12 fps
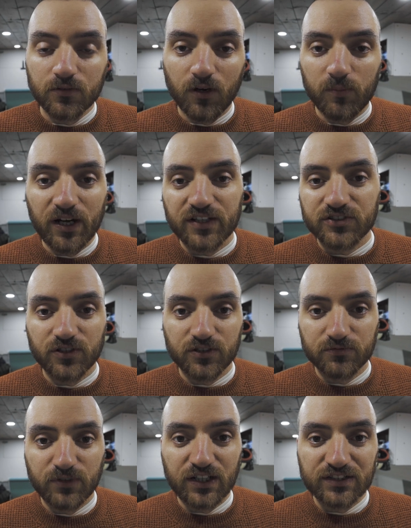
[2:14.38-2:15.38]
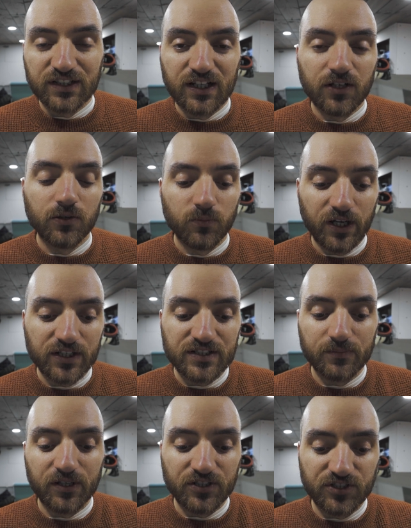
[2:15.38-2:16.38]
Right, back inside the van now, and we
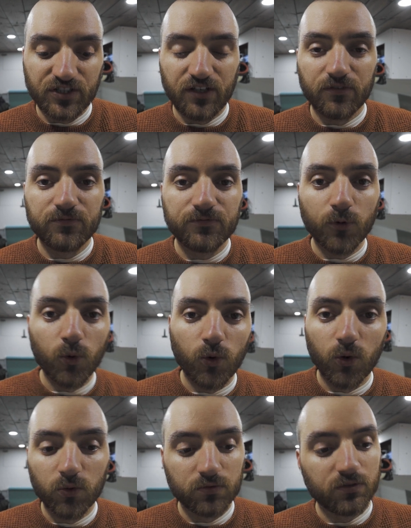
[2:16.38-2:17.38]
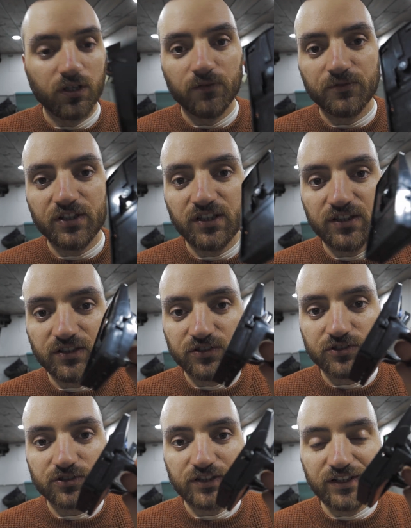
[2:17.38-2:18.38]
actually managed to get 4 of
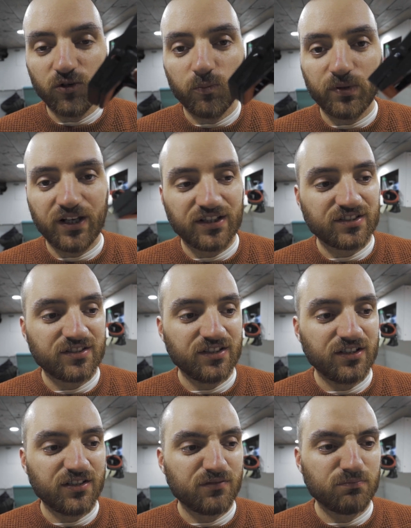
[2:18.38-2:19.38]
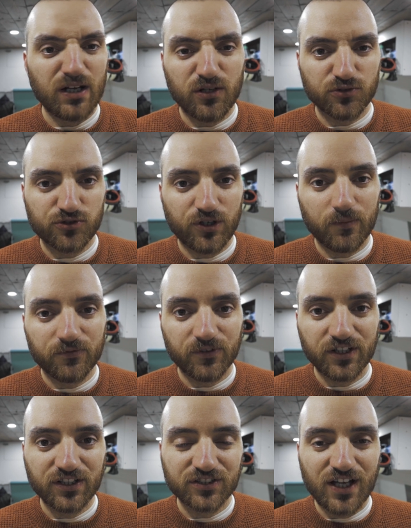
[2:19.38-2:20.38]
these little plastic mouse trap
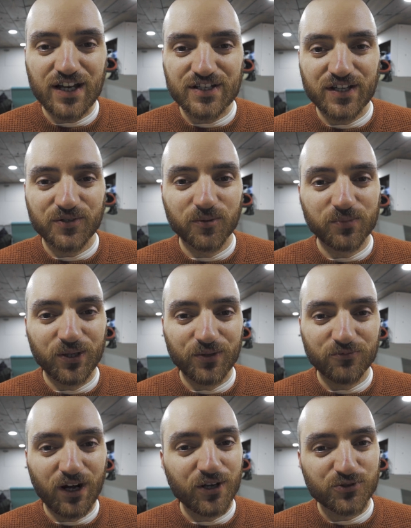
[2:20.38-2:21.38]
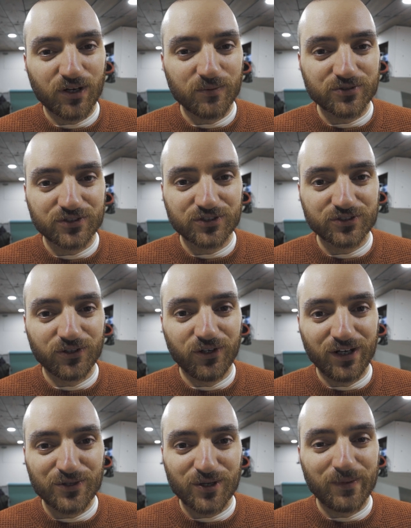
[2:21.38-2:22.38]
things. I actually ended up buying rat traps at the start,
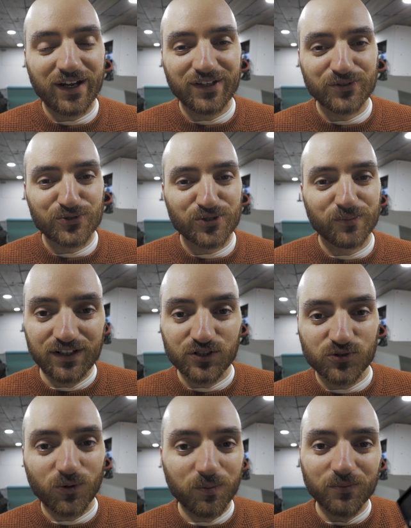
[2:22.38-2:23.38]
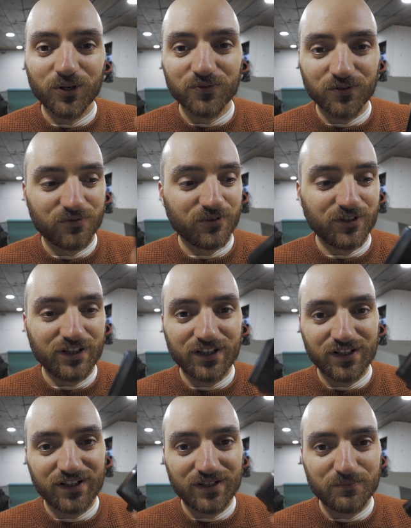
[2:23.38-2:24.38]
and I had to go back in the shop and swap them over for
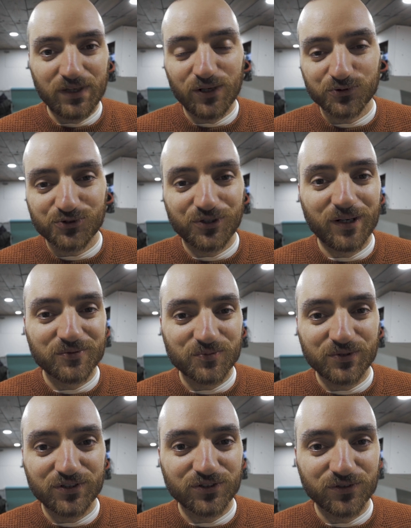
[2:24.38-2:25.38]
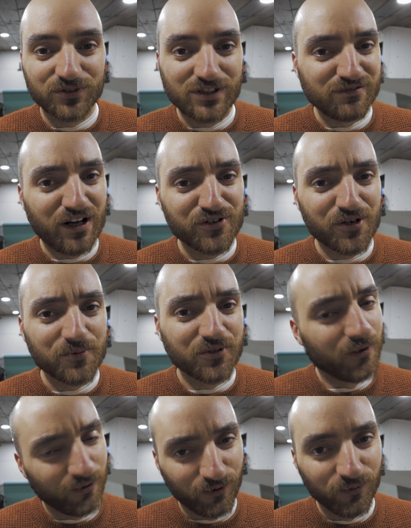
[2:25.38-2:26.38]
the mouse traps because obviously rat traps are
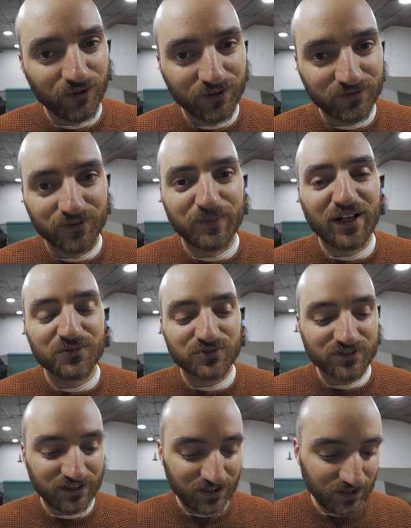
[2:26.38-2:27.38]
not going to work for mouse.